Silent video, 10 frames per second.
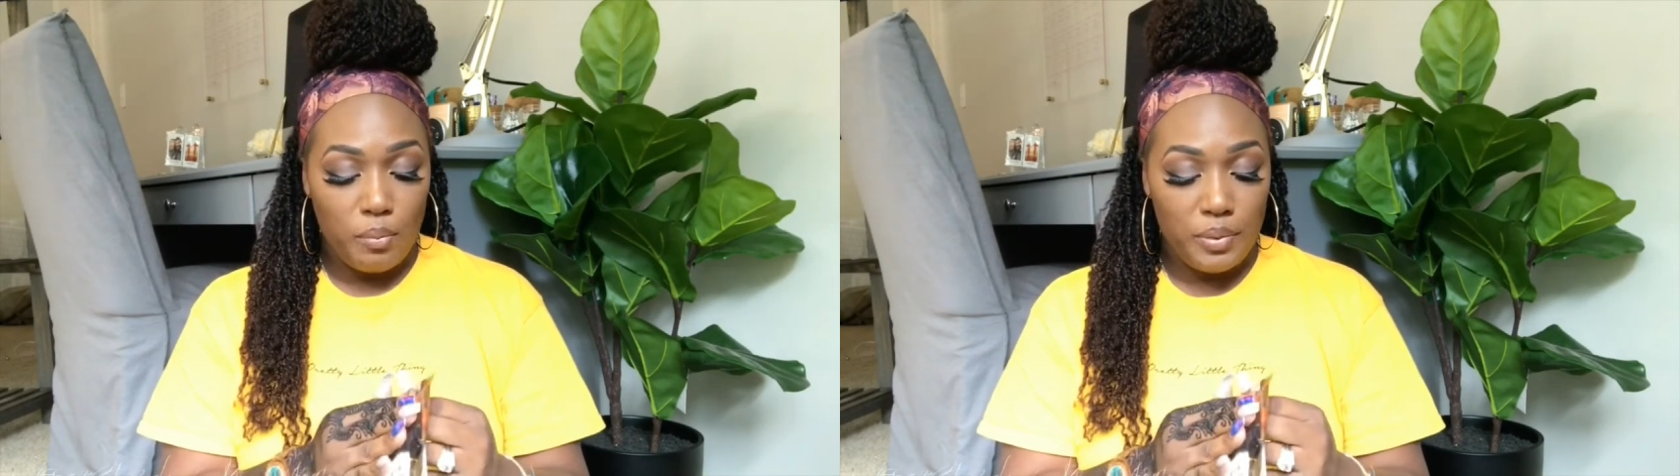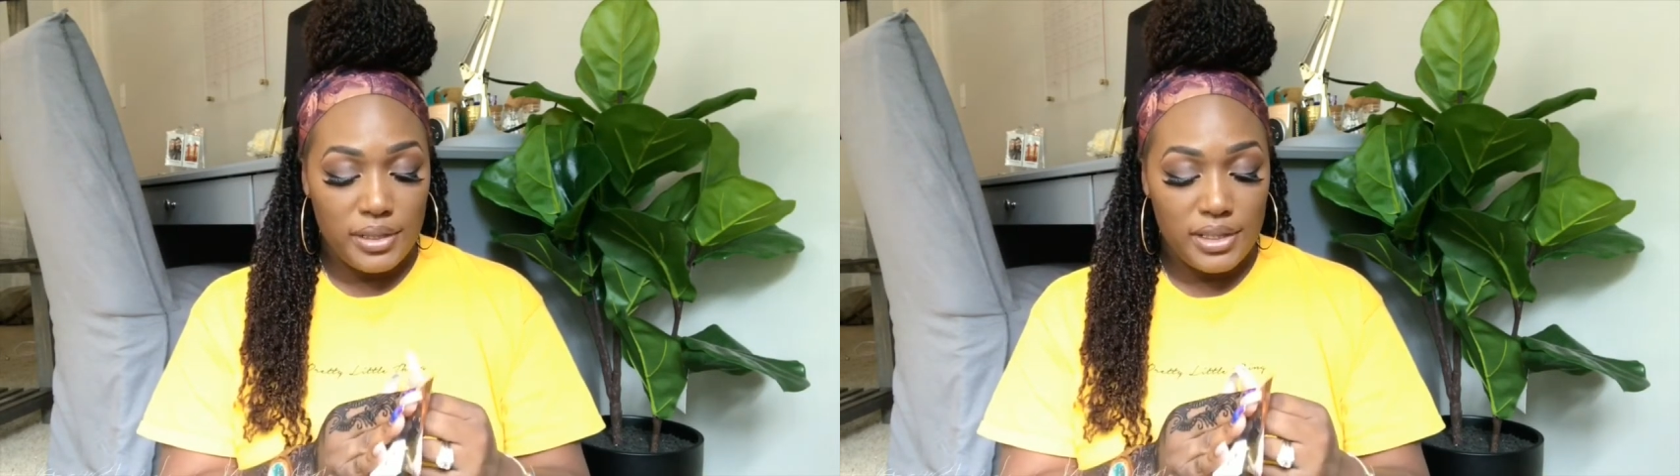
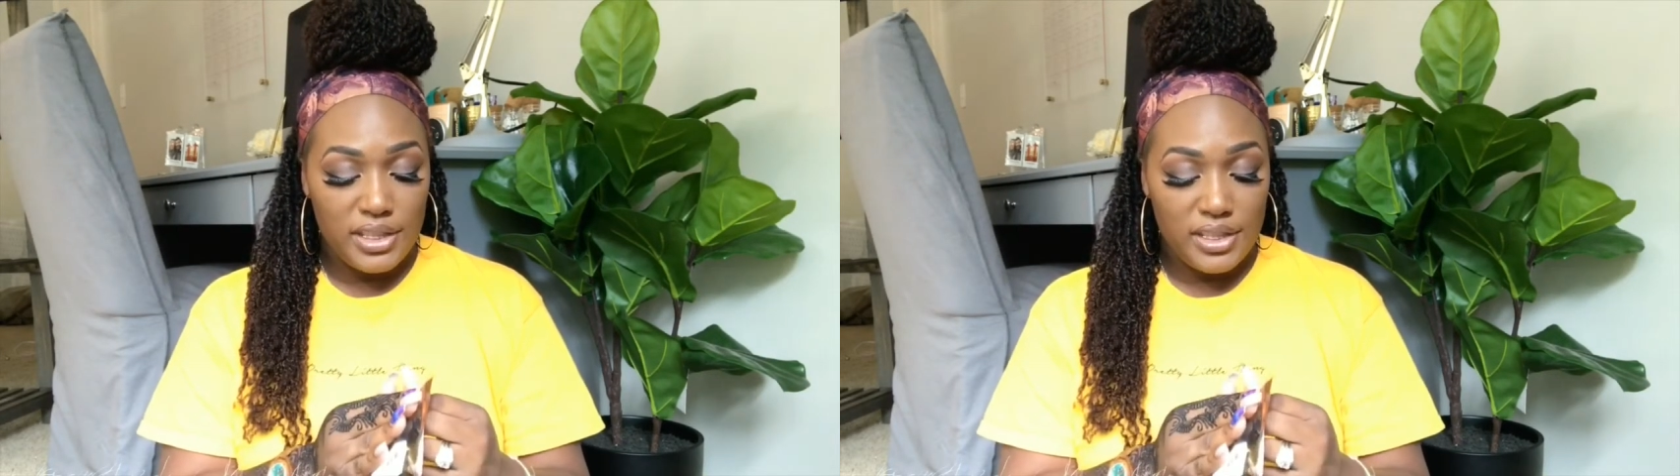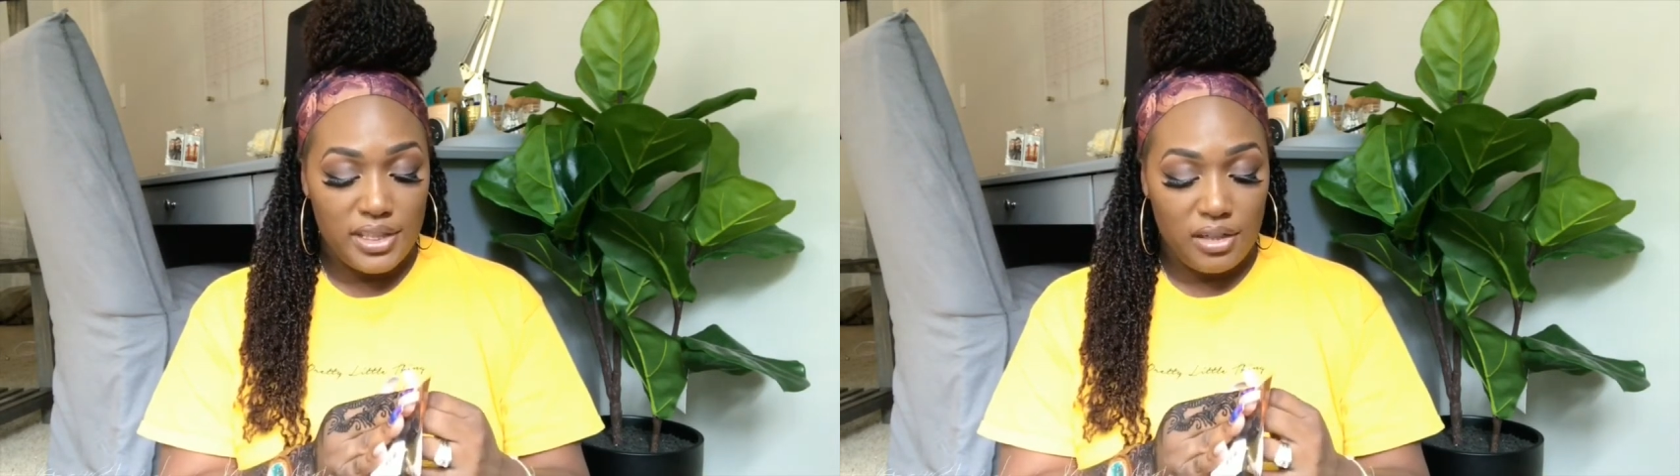open
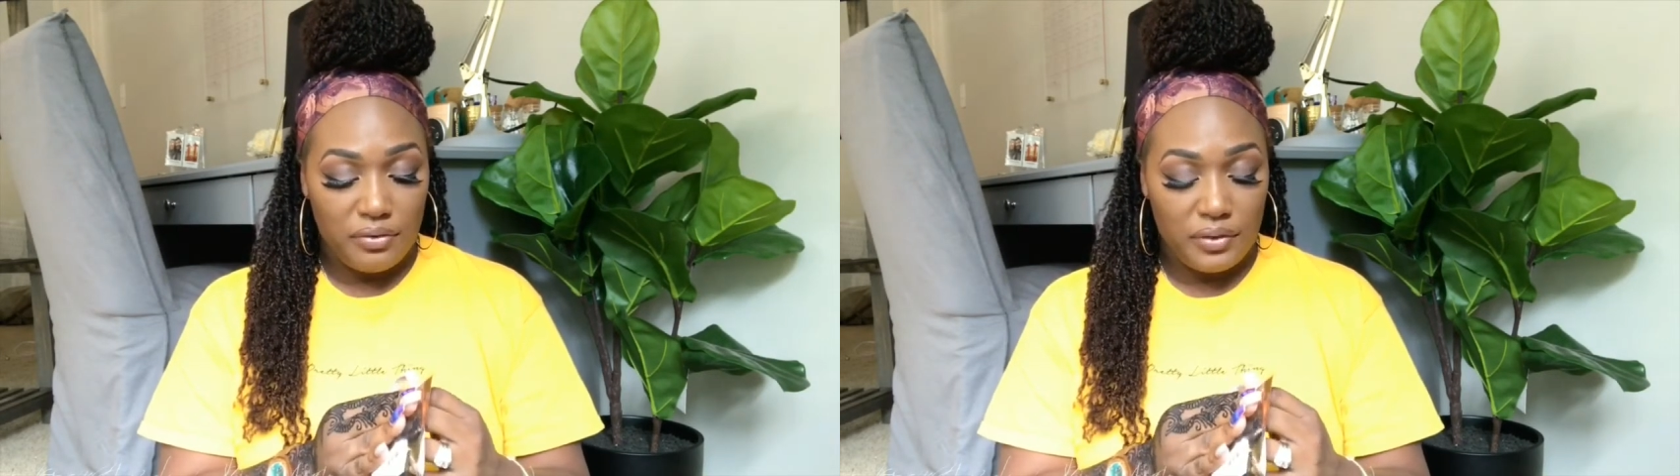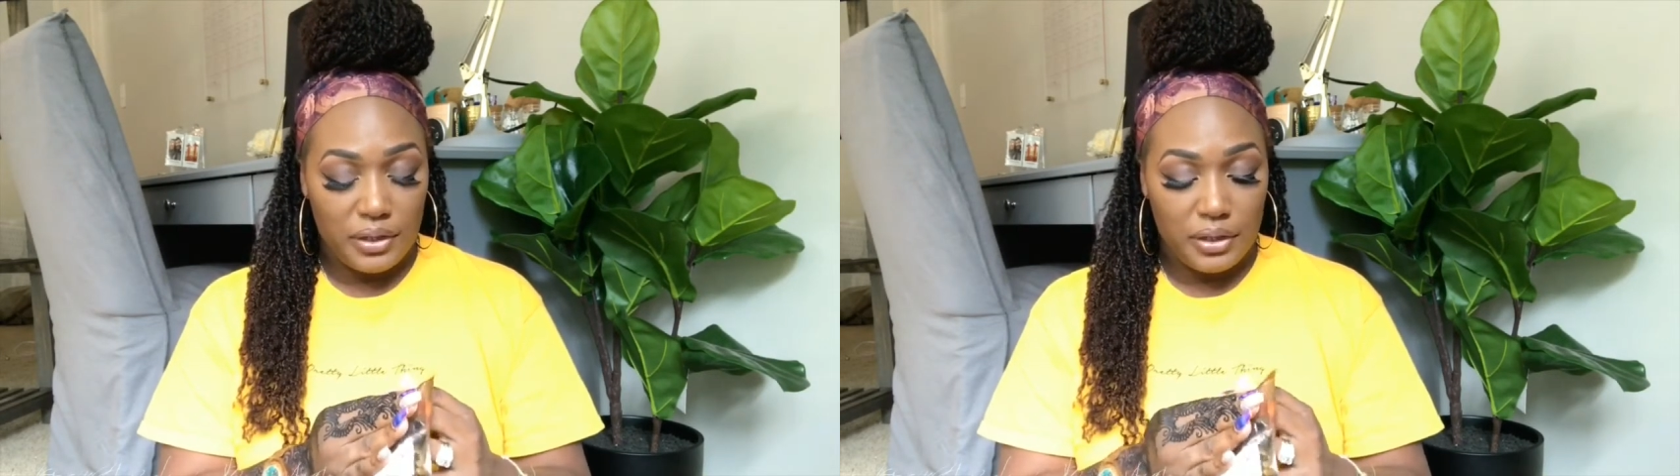this
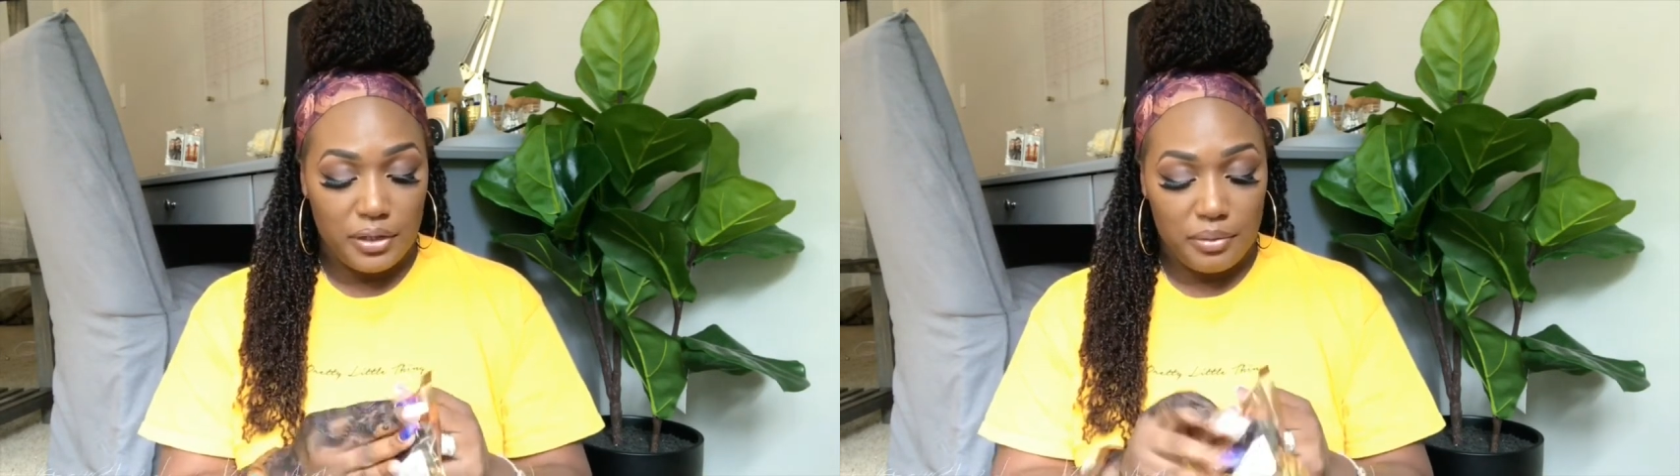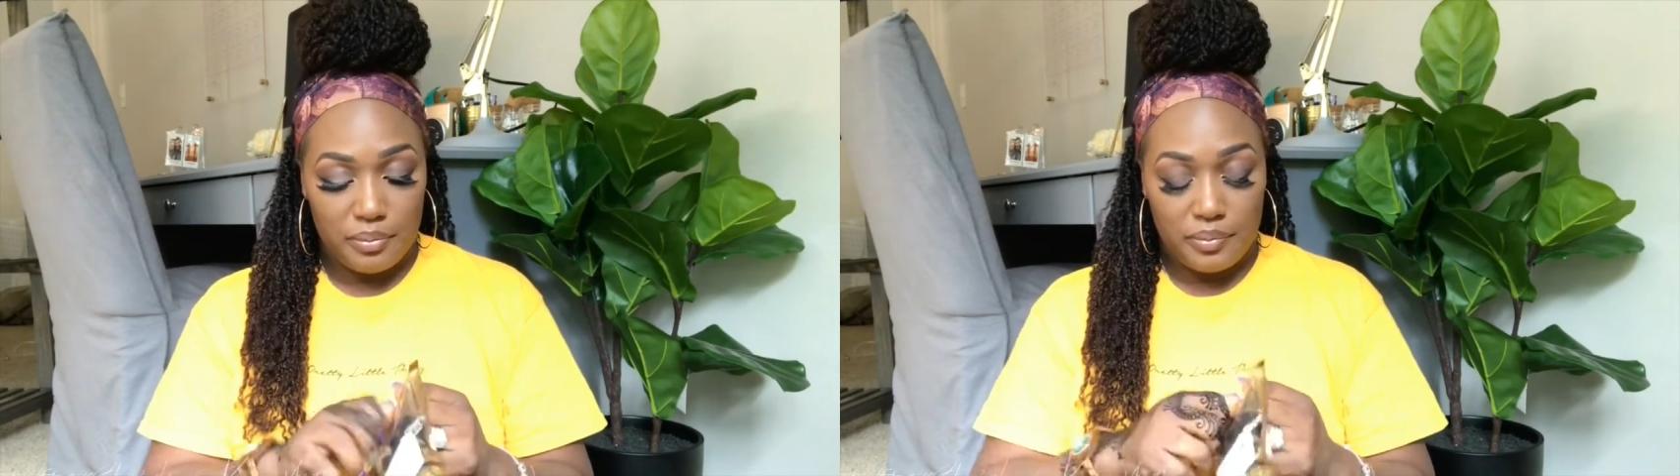stuff
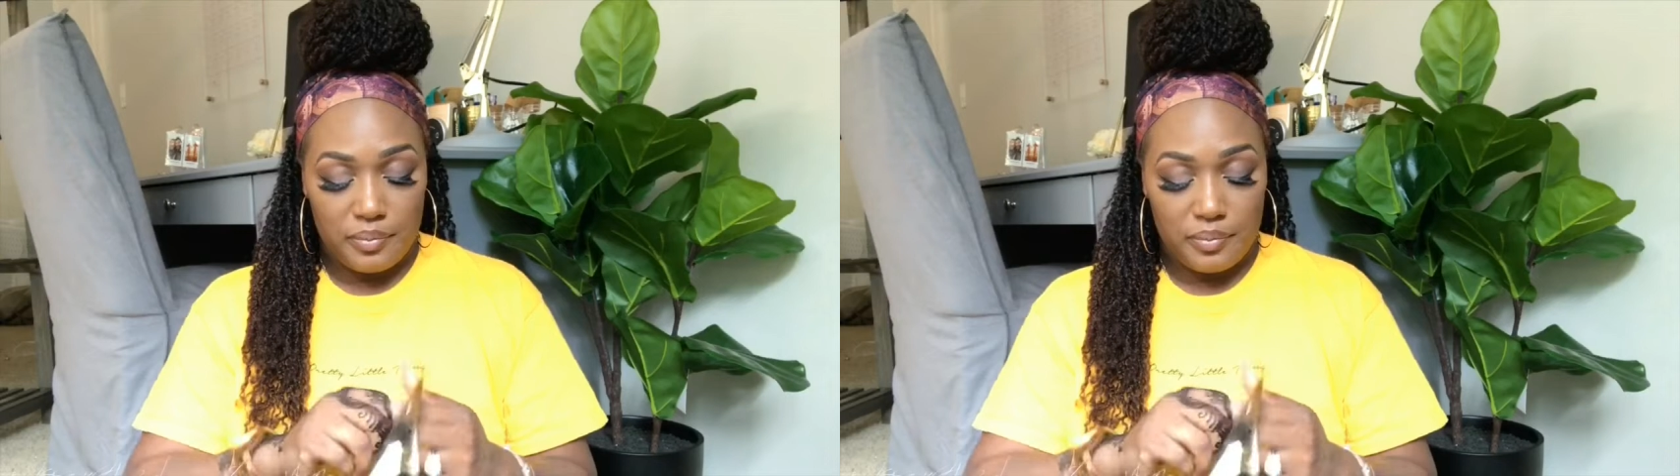up.